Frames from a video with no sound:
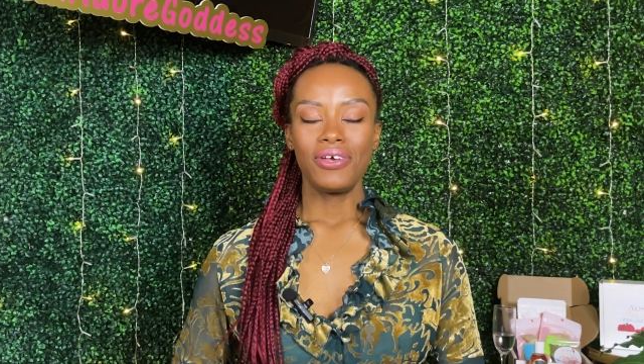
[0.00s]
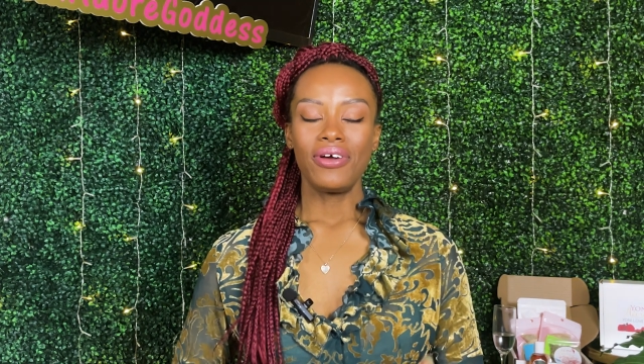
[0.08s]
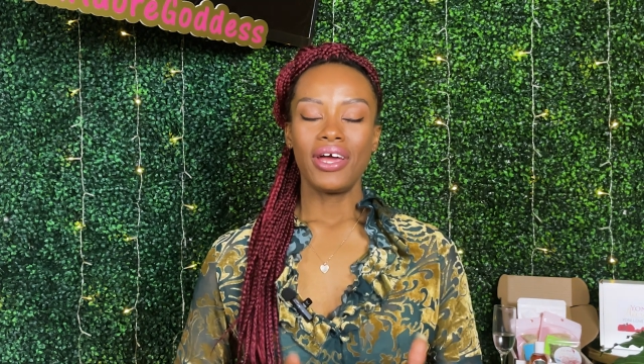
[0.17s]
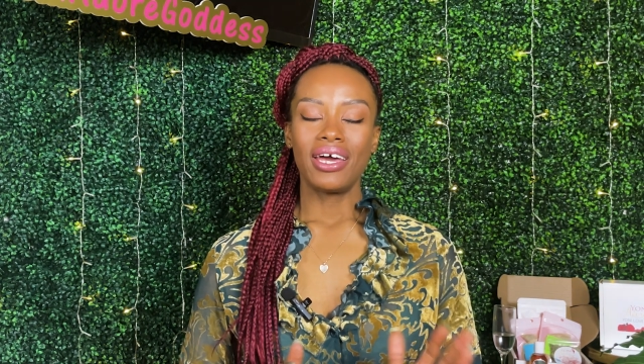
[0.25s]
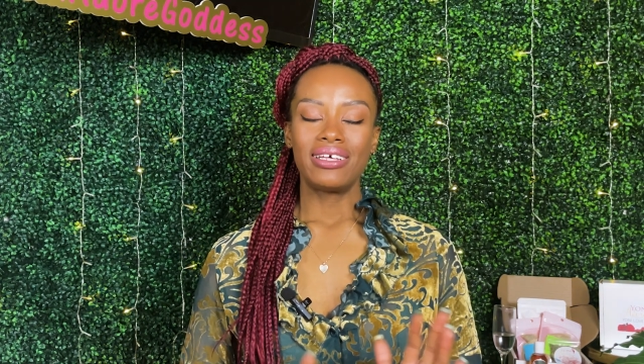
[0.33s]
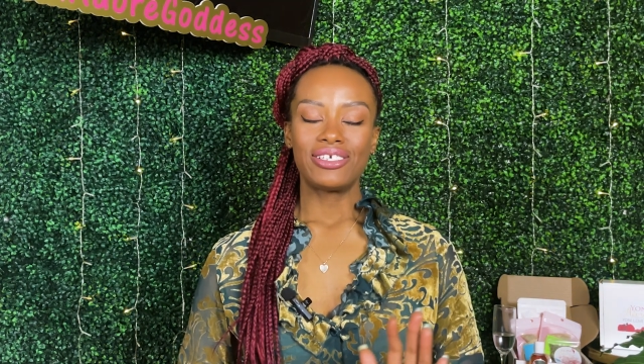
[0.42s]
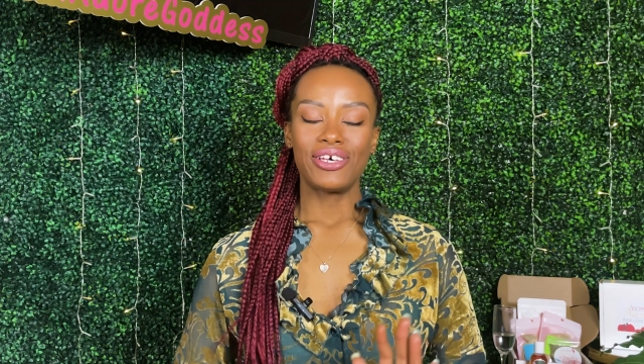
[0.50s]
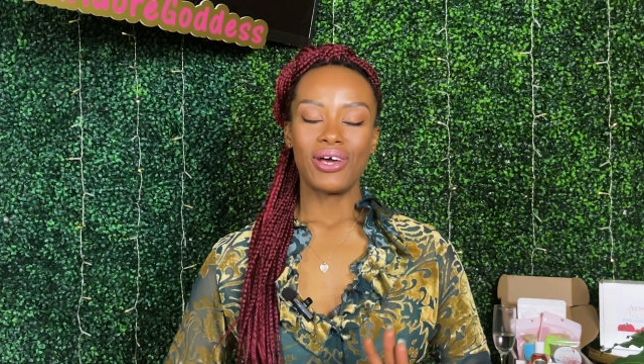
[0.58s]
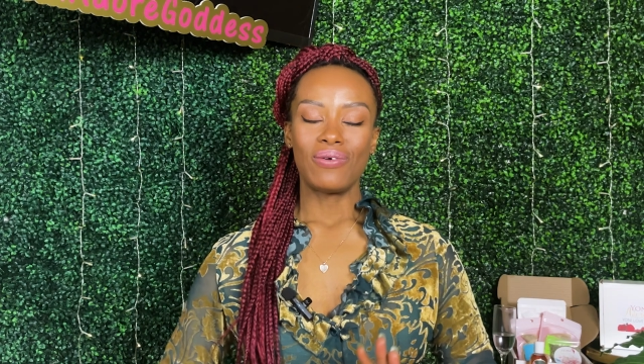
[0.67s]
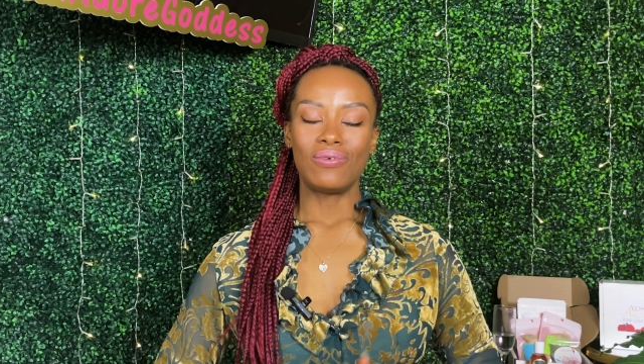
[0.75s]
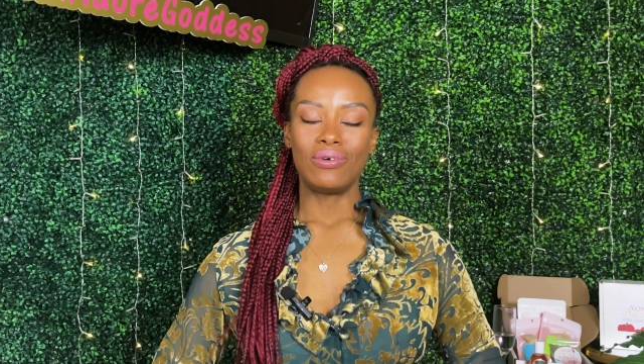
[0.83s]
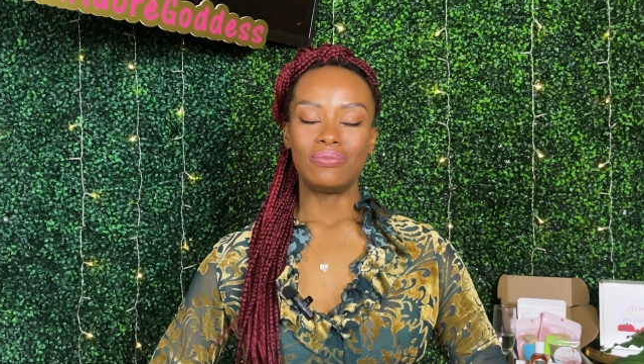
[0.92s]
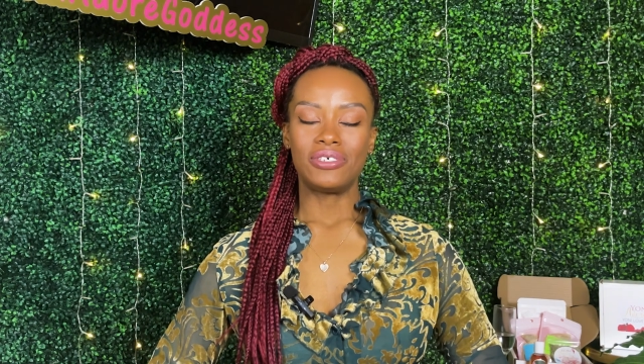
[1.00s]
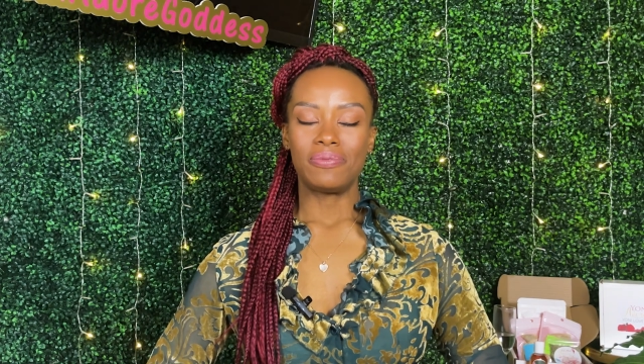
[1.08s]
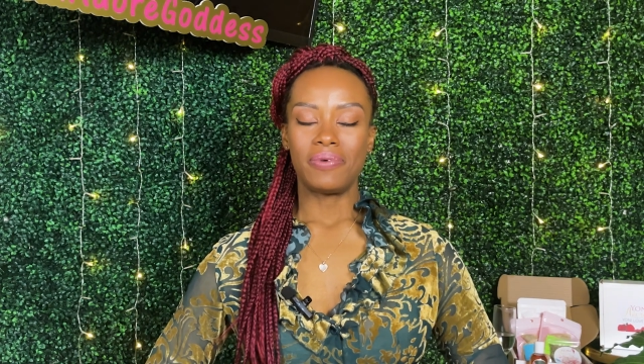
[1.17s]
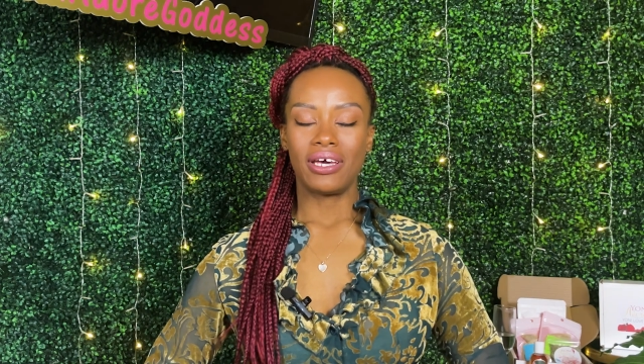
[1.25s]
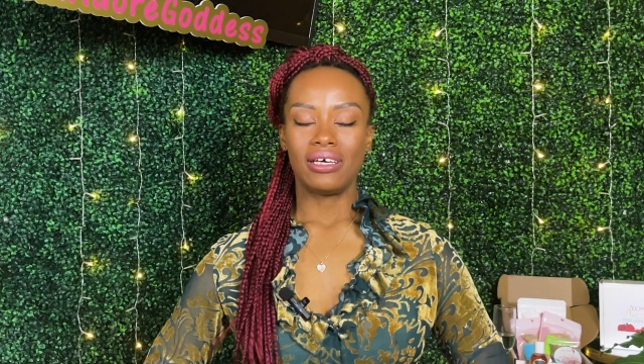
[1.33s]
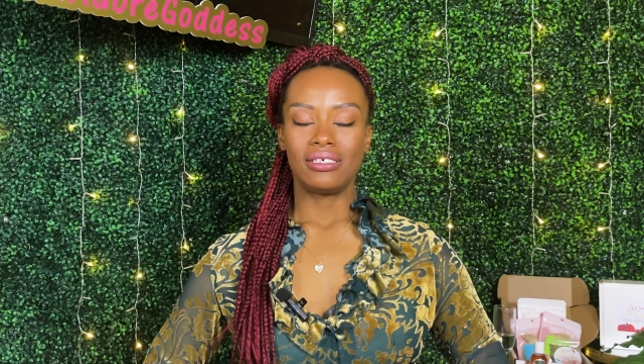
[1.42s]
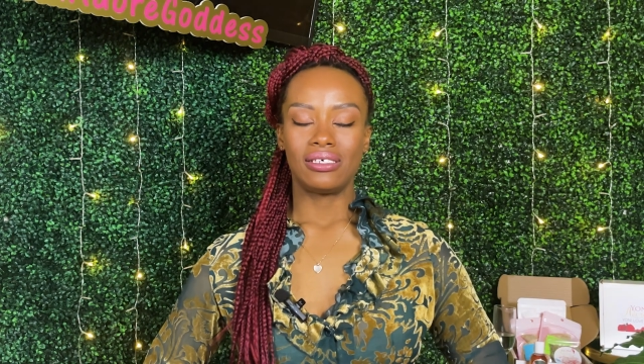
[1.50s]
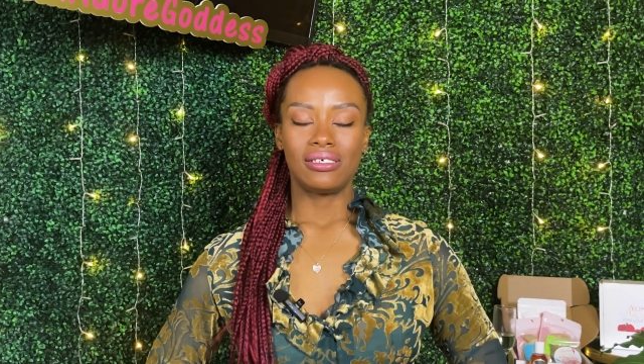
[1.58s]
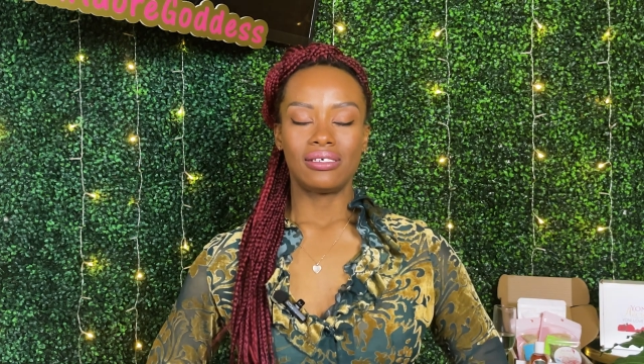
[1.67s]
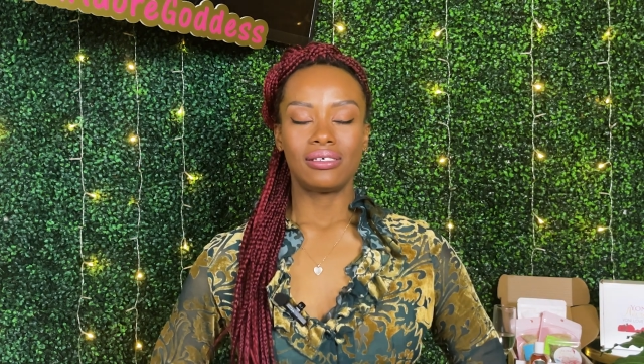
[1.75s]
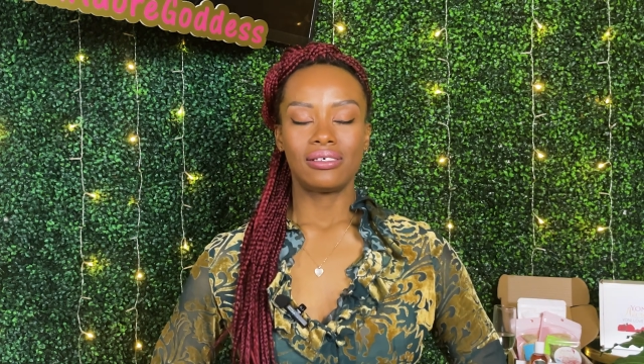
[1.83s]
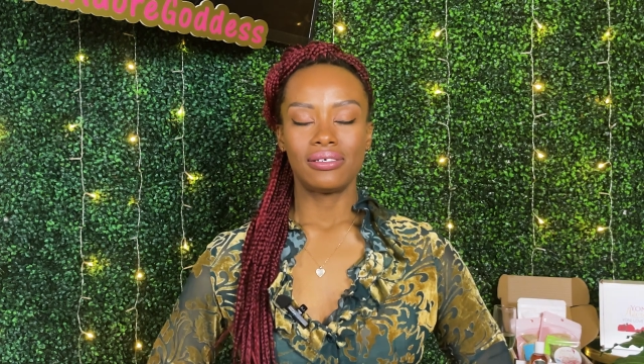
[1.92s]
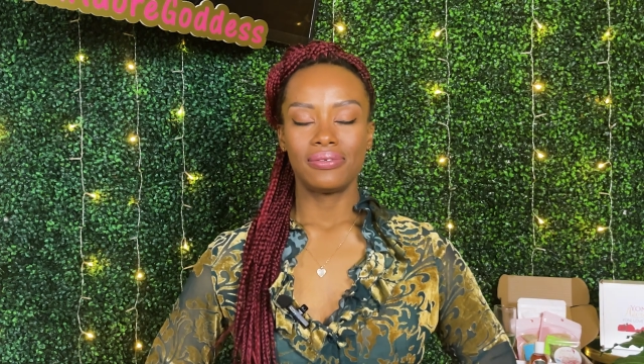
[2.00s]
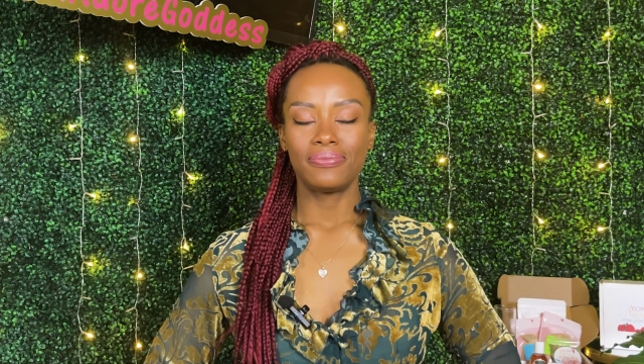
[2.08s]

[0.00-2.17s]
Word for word: your hands on your womb space.